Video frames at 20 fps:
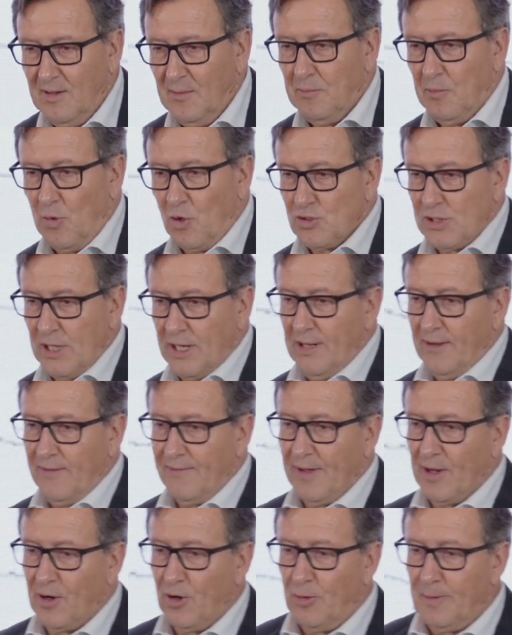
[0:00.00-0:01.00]
mostly of
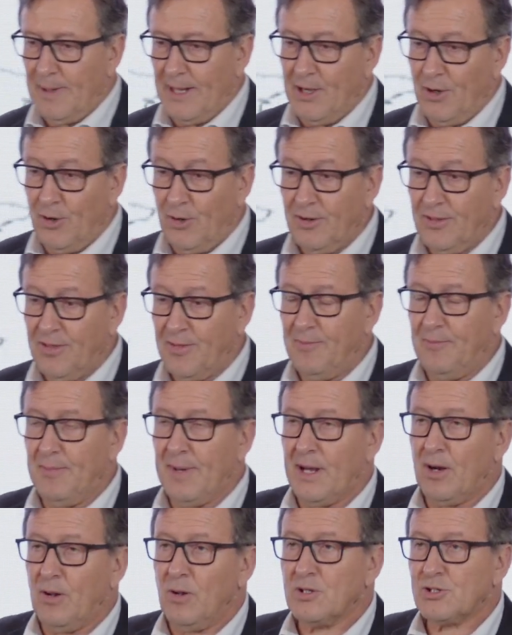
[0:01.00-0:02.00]
the global north,
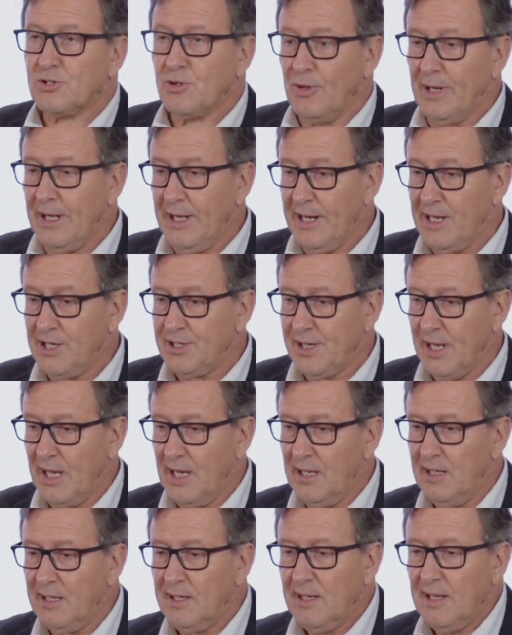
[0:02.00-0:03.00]
but also in
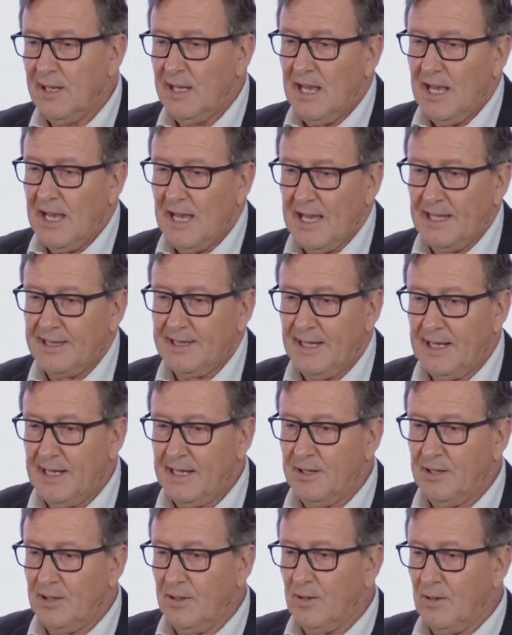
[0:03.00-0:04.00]
Asia. And
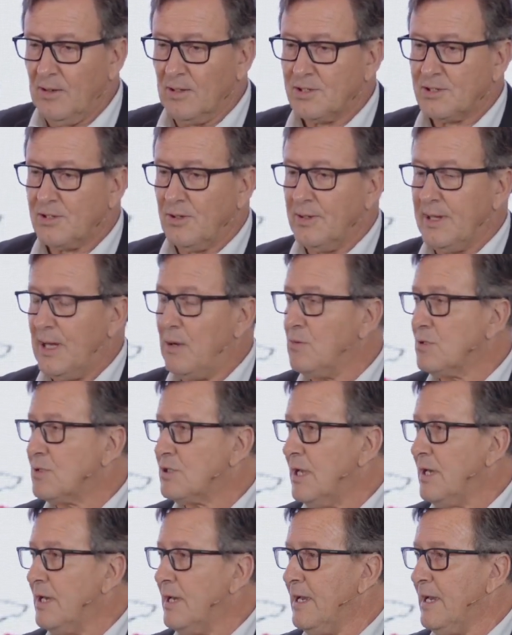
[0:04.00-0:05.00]
then also that was
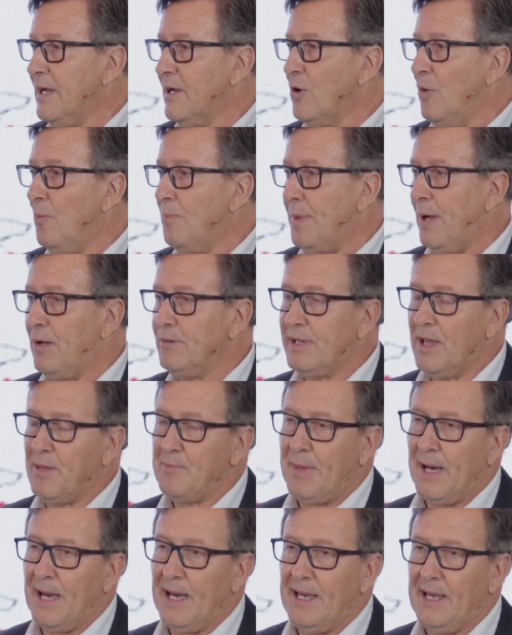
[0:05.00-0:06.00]
compounded
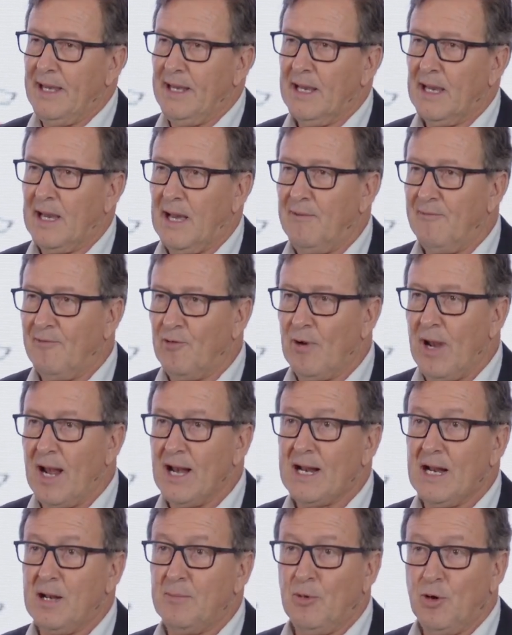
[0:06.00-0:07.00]
by harmful
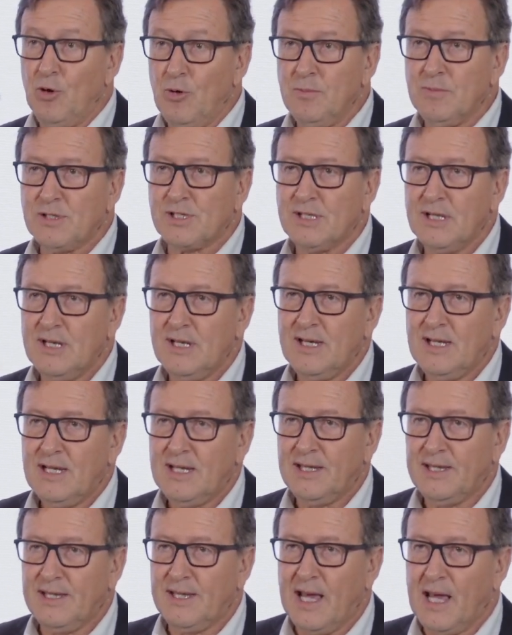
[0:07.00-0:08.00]
algal blooms
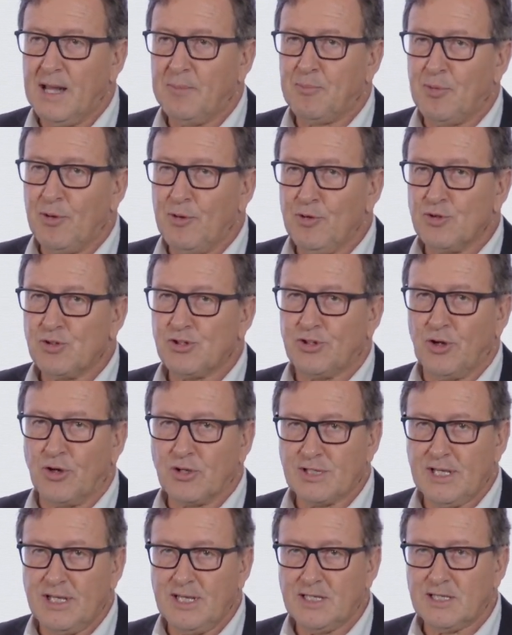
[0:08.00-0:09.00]
that produce
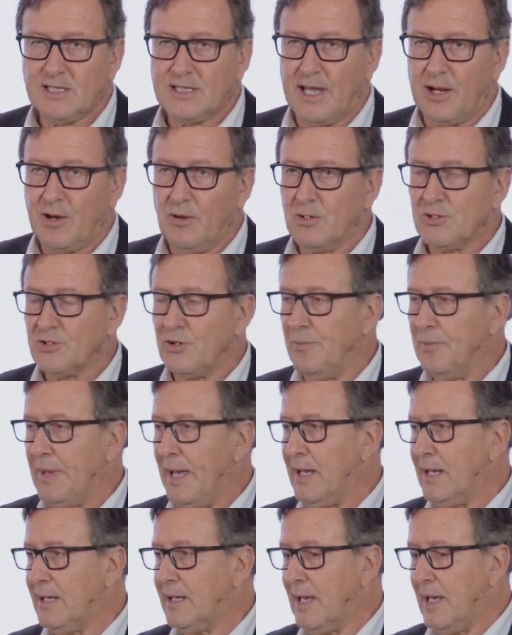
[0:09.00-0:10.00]
toxins that also
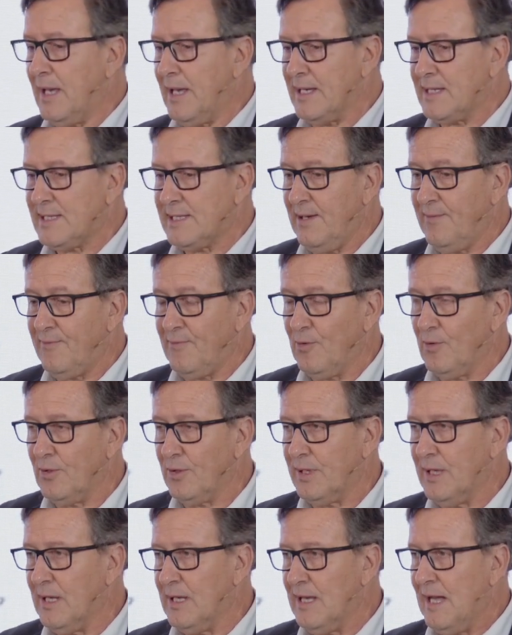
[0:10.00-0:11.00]
make seafood
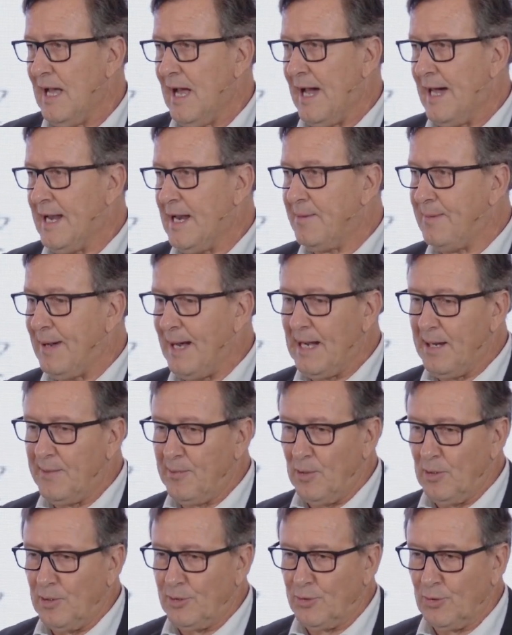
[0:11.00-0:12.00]

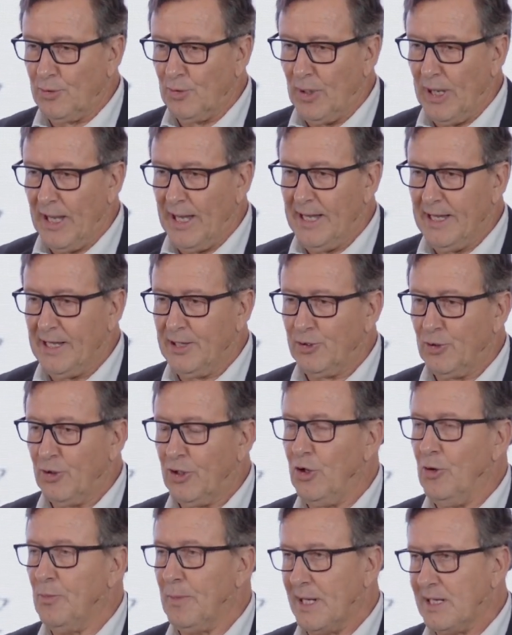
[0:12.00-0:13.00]
unavailable to
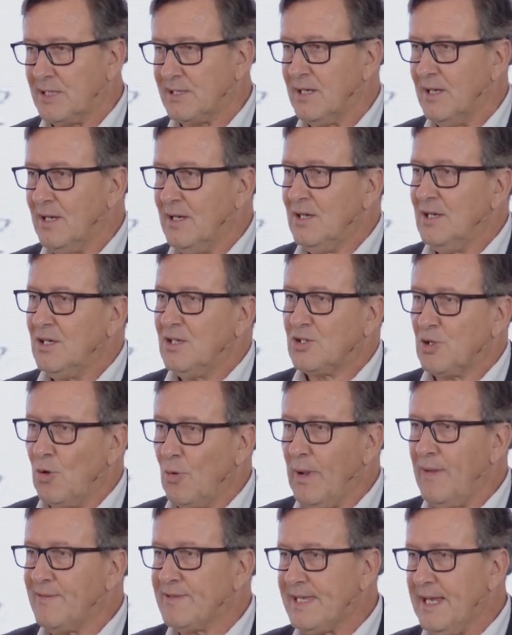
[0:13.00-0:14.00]
humans. So
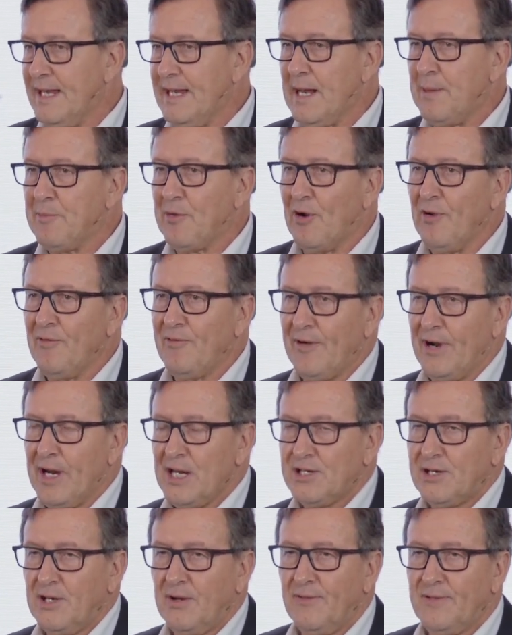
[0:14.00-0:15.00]
we've seen a
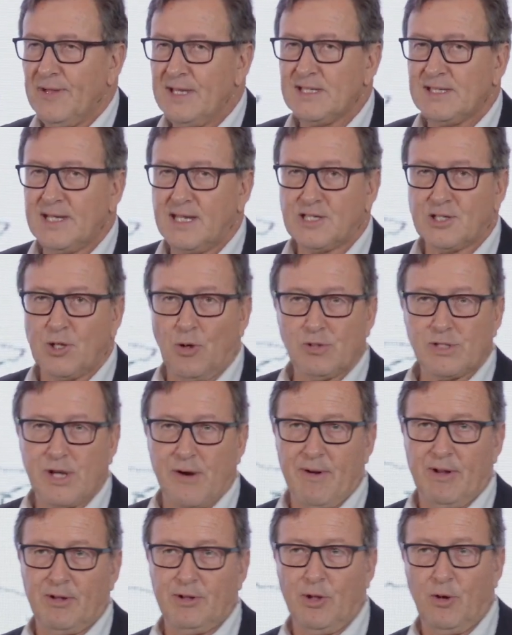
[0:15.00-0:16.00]
proliferation of these dead zones
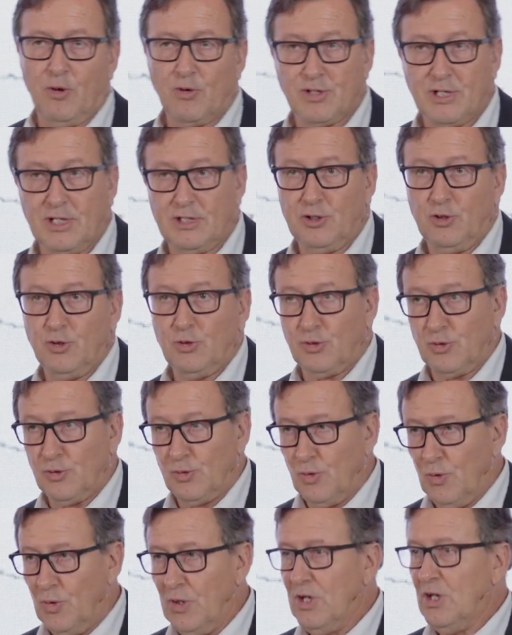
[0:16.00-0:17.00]
around the ocean due
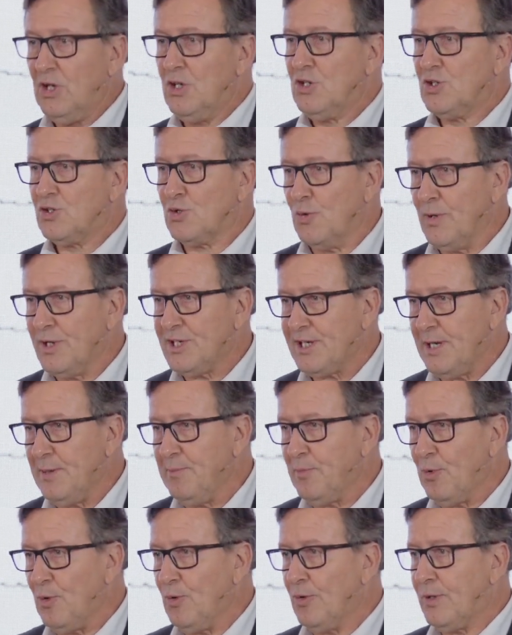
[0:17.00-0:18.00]
to sewage
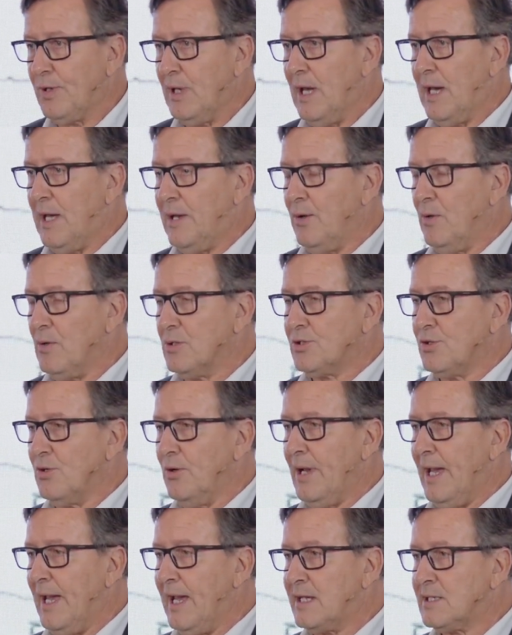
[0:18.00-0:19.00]
input and
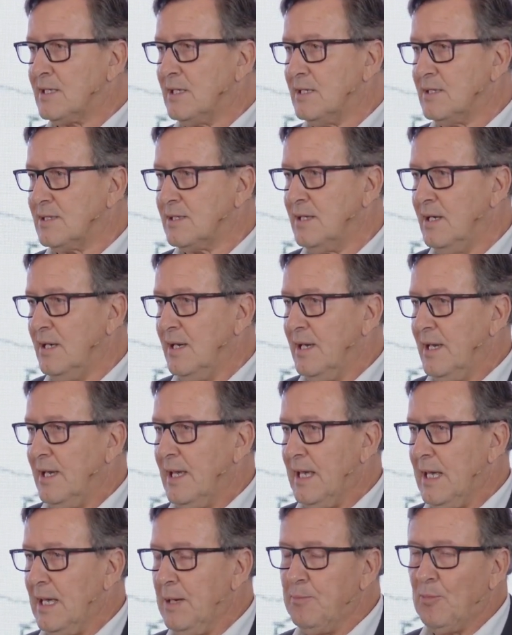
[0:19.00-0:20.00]
also excess
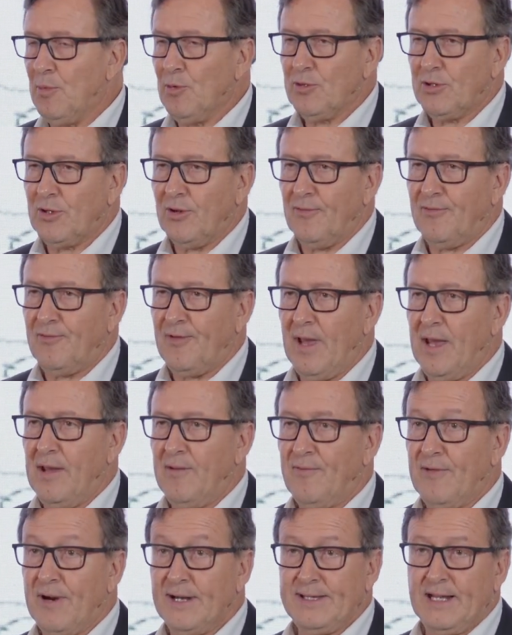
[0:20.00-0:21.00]
input of
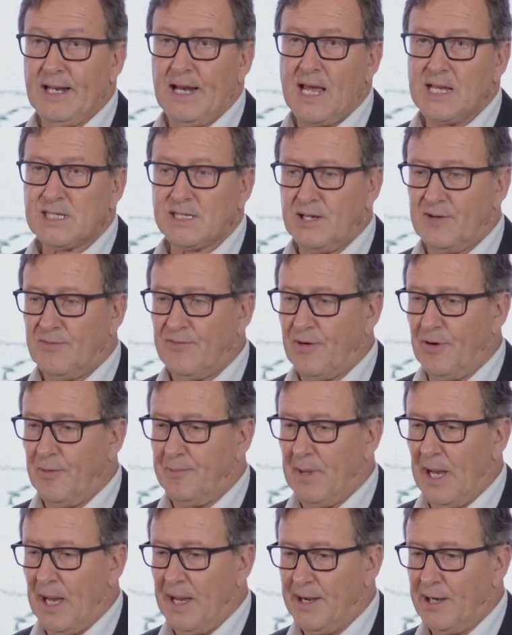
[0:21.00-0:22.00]
fertilizer
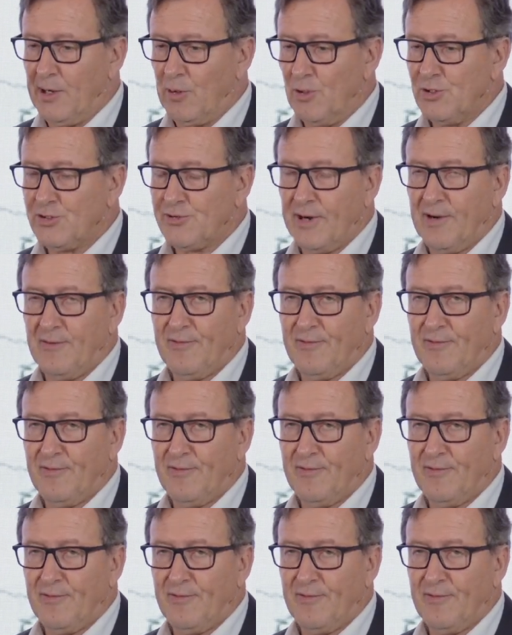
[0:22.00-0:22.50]
from agricultural